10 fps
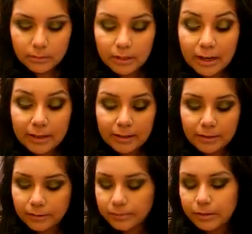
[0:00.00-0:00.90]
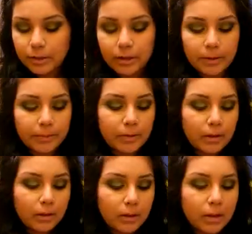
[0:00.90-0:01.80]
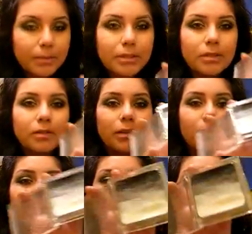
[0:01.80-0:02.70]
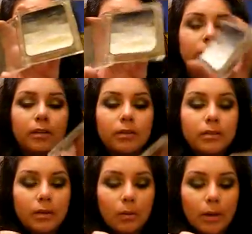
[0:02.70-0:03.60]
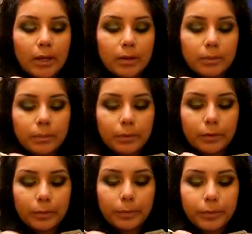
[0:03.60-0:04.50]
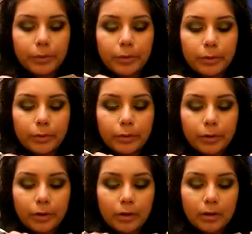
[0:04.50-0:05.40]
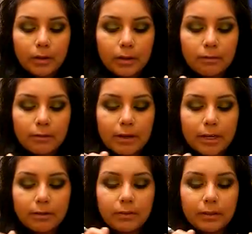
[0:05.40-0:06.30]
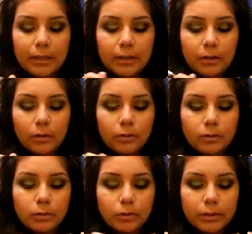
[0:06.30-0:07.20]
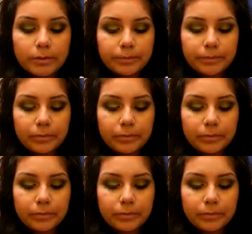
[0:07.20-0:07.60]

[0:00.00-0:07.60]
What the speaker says: highlighter. Sorry, and I'm just using a regular white. You could use any white or pearl or even kind of a light gold to it,